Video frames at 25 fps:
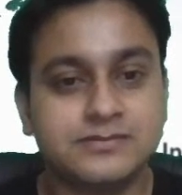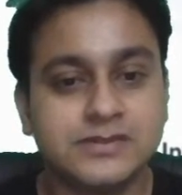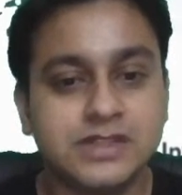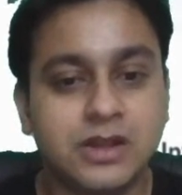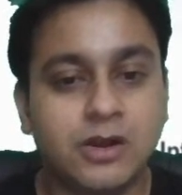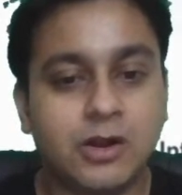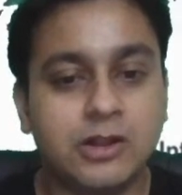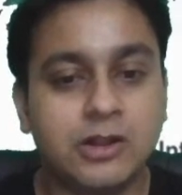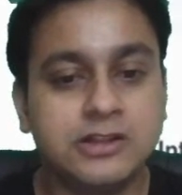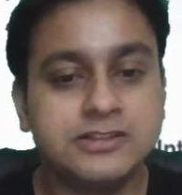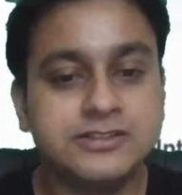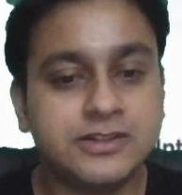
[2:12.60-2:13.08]

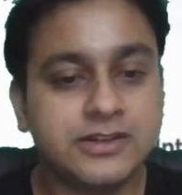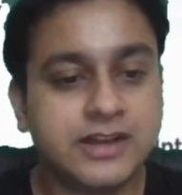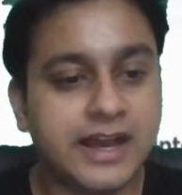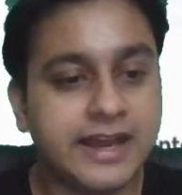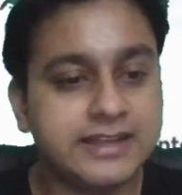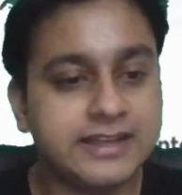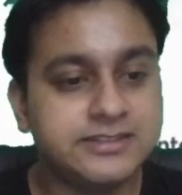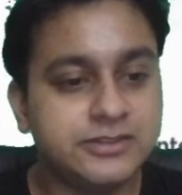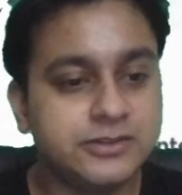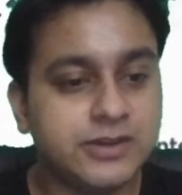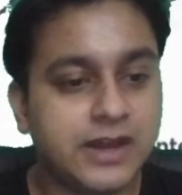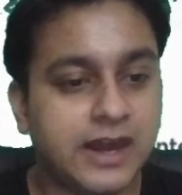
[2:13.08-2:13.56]
Also,
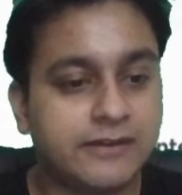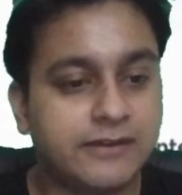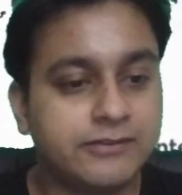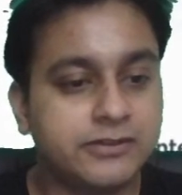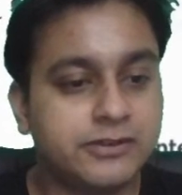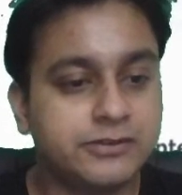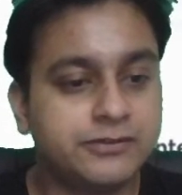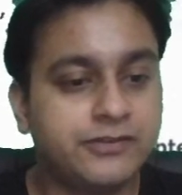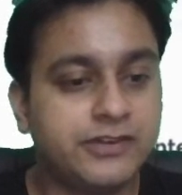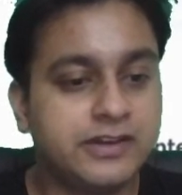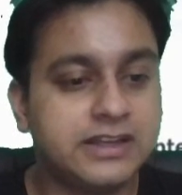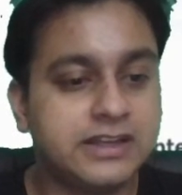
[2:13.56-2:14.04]
guys, you have
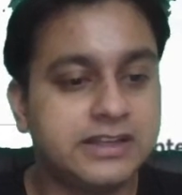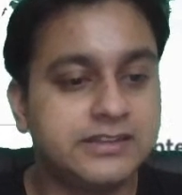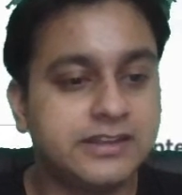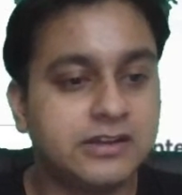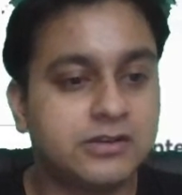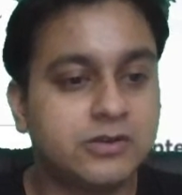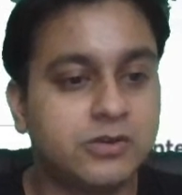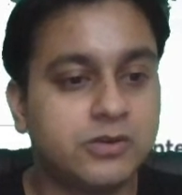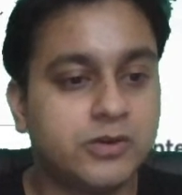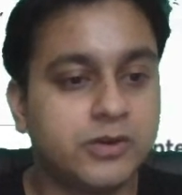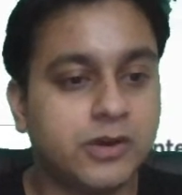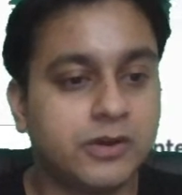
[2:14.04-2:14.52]
to fill in the
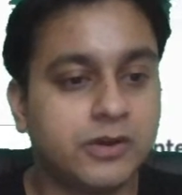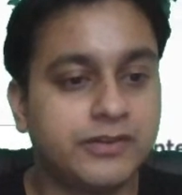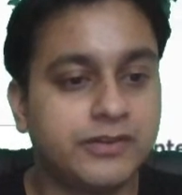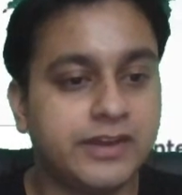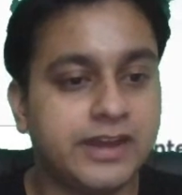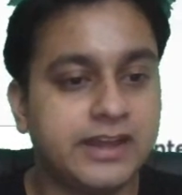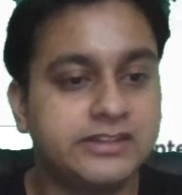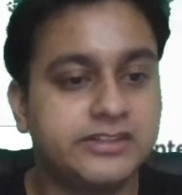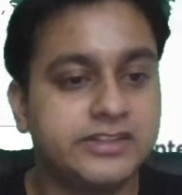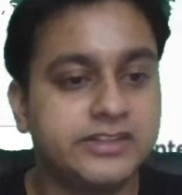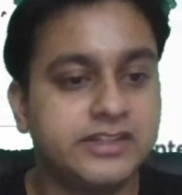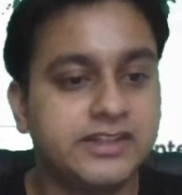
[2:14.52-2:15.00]
code of
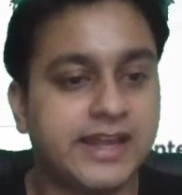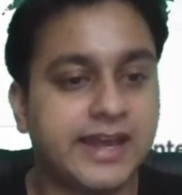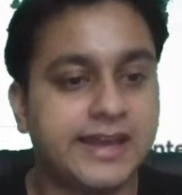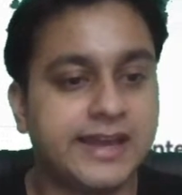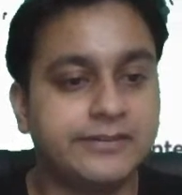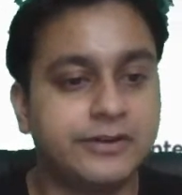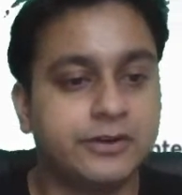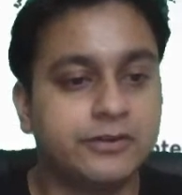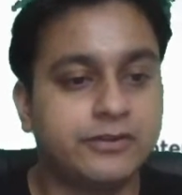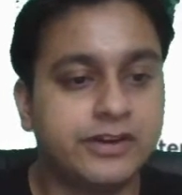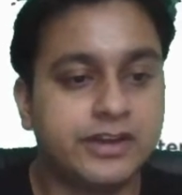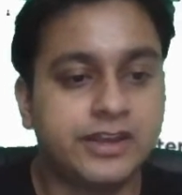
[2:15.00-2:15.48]
AJ Live
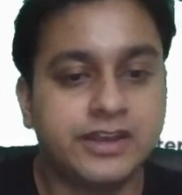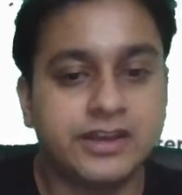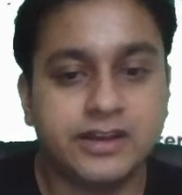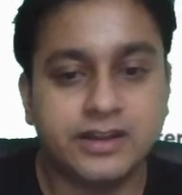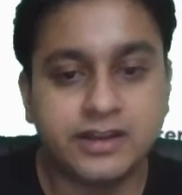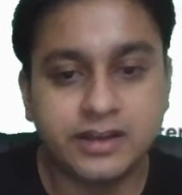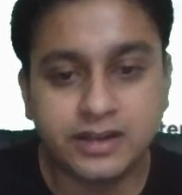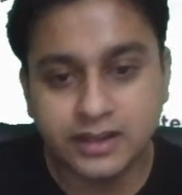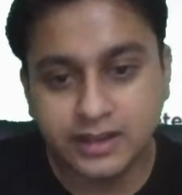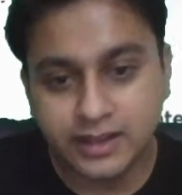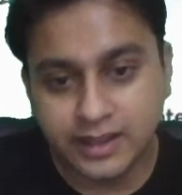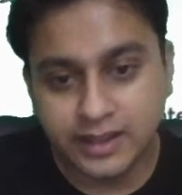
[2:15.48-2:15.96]
over here.
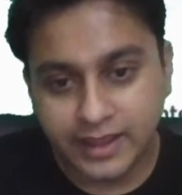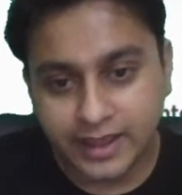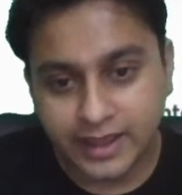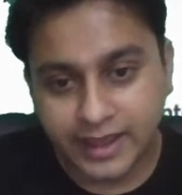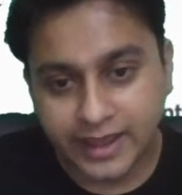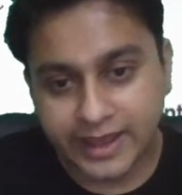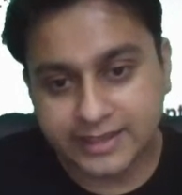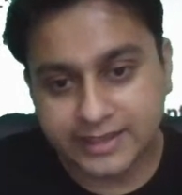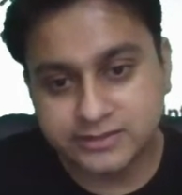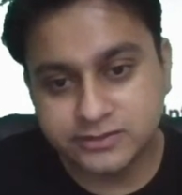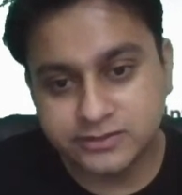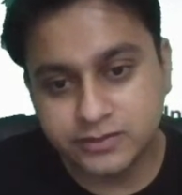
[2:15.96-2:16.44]

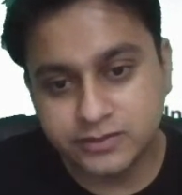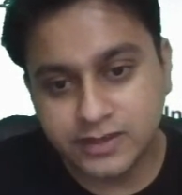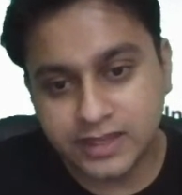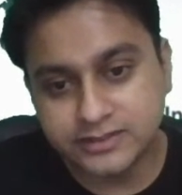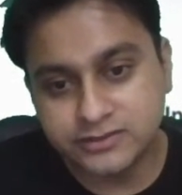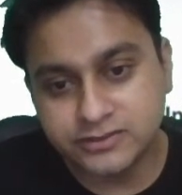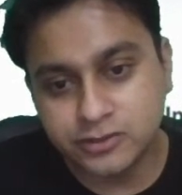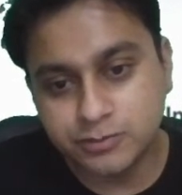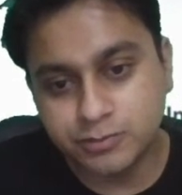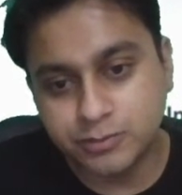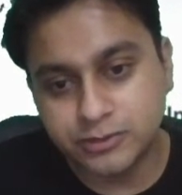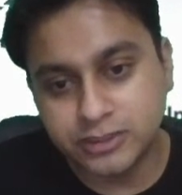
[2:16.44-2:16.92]
As soon as
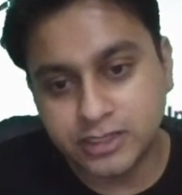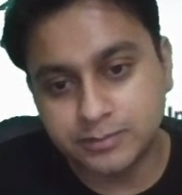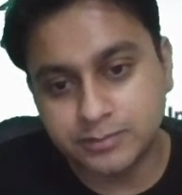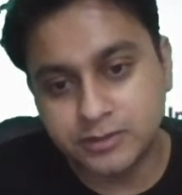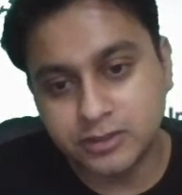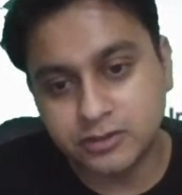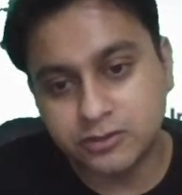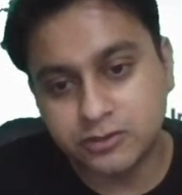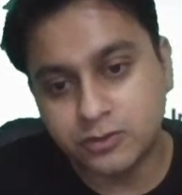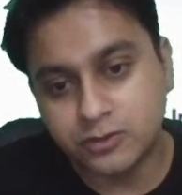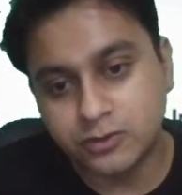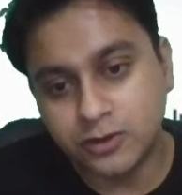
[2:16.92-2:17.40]
you put up the
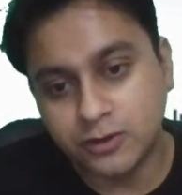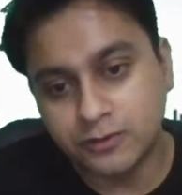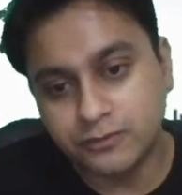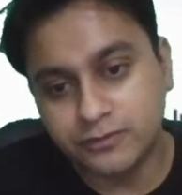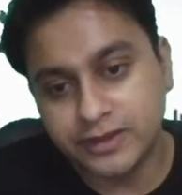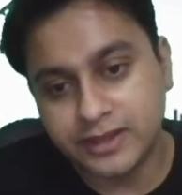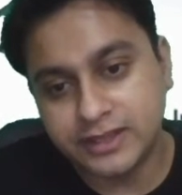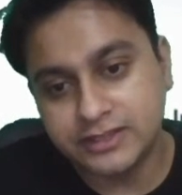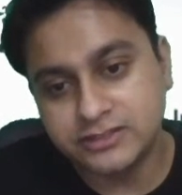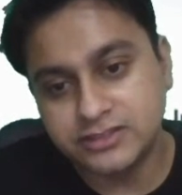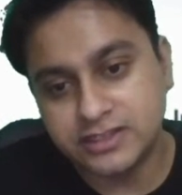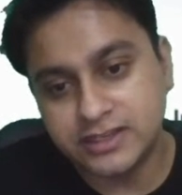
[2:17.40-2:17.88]
code of
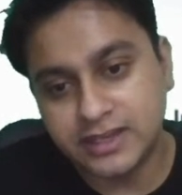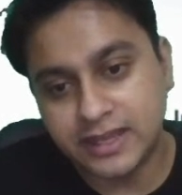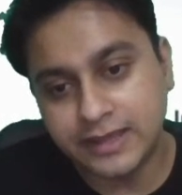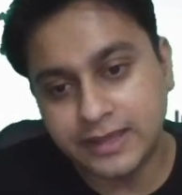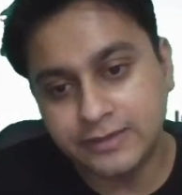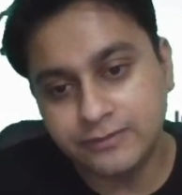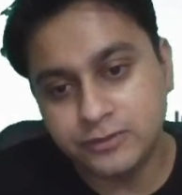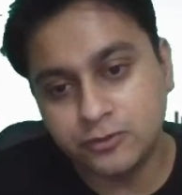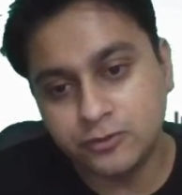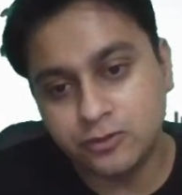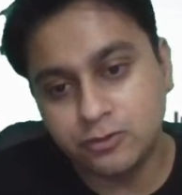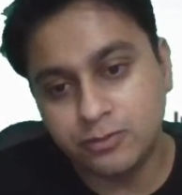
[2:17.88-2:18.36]
AJ Live,
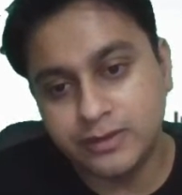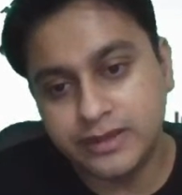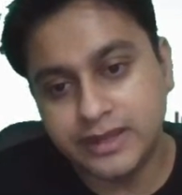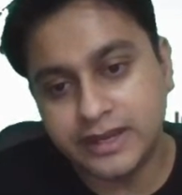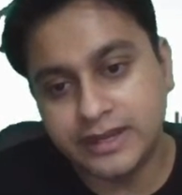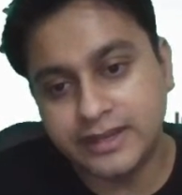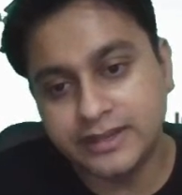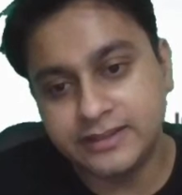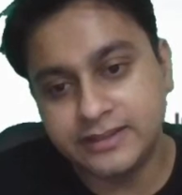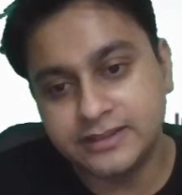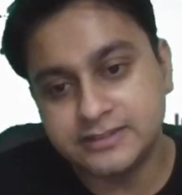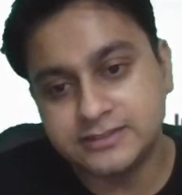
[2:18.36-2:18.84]
you will be
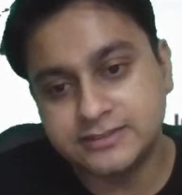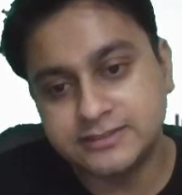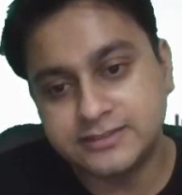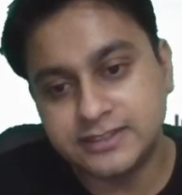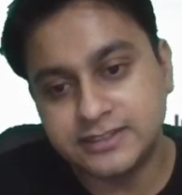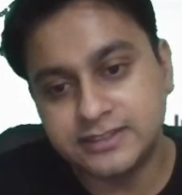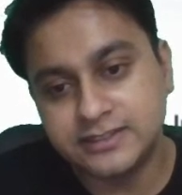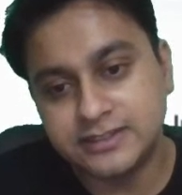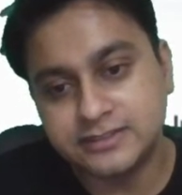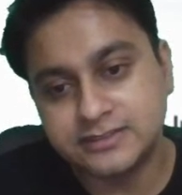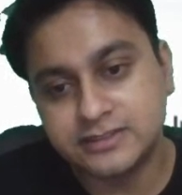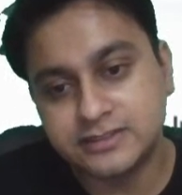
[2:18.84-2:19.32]
getting
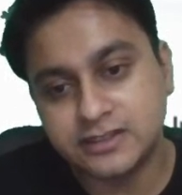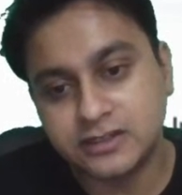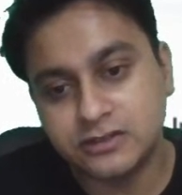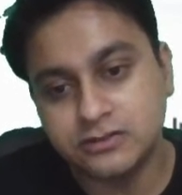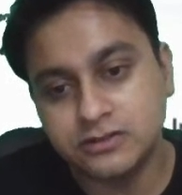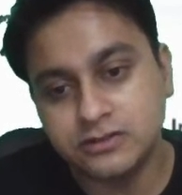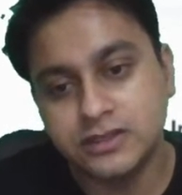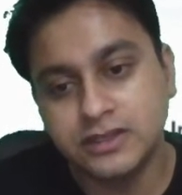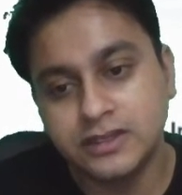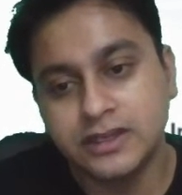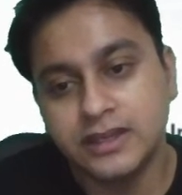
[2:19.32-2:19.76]
instant discount.